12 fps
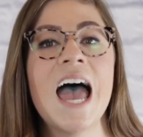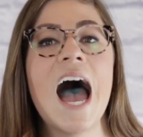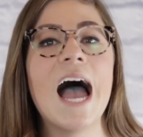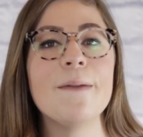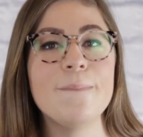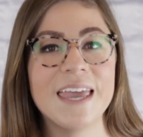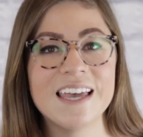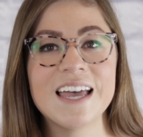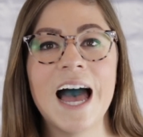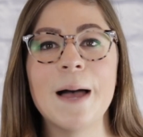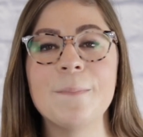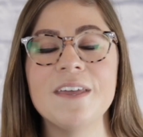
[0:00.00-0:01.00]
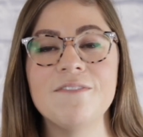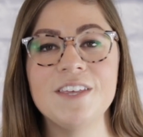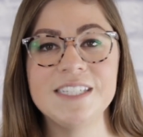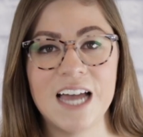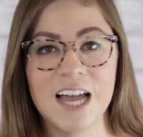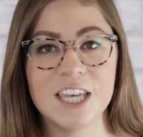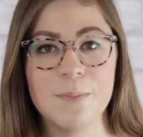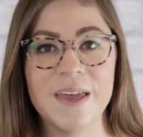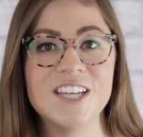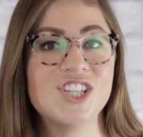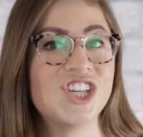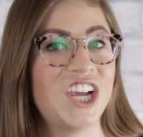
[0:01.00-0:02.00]
I make a copy of the
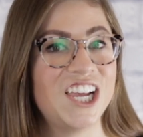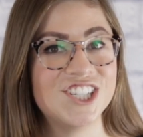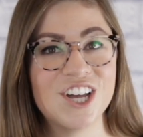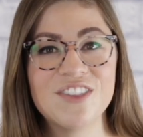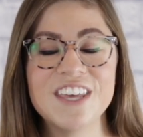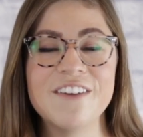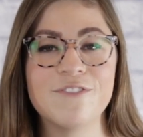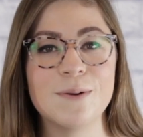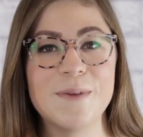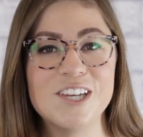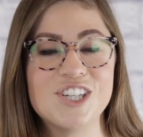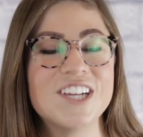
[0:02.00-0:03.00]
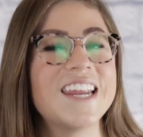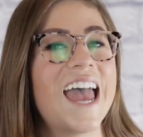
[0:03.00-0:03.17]
document, change out the information,